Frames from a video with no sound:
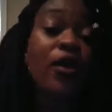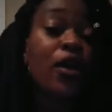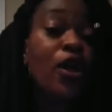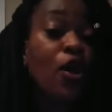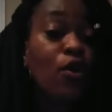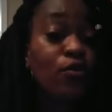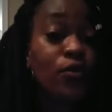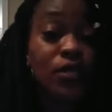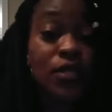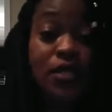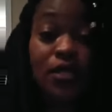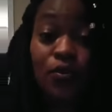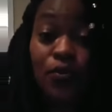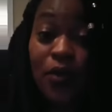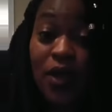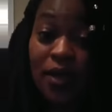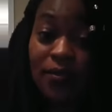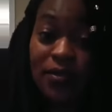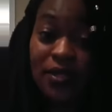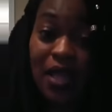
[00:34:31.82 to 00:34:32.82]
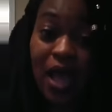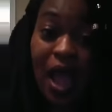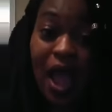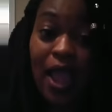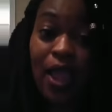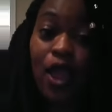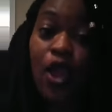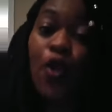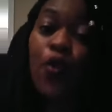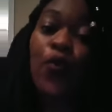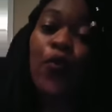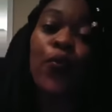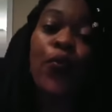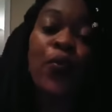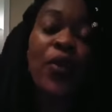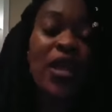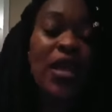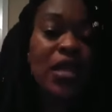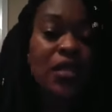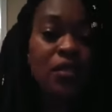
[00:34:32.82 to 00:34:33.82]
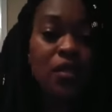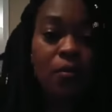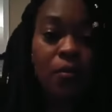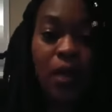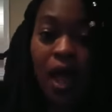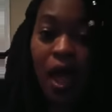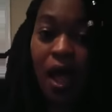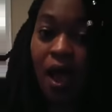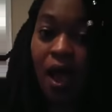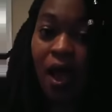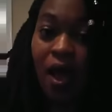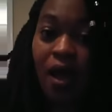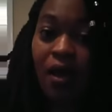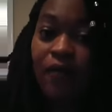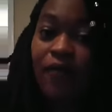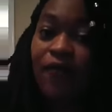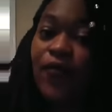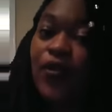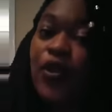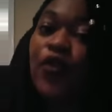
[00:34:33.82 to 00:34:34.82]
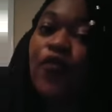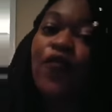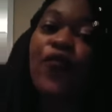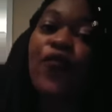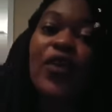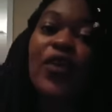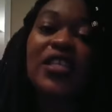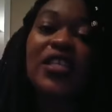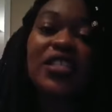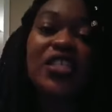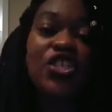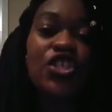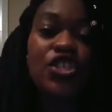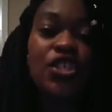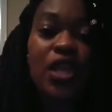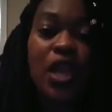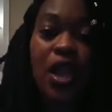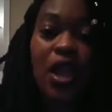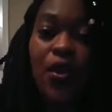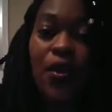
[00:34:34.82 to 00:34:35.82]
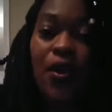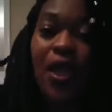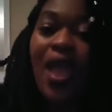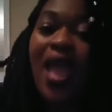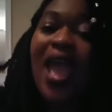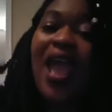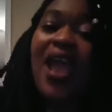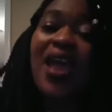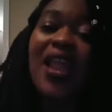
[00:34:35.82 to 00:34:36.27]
go to the website, read the blog, feel free to share it.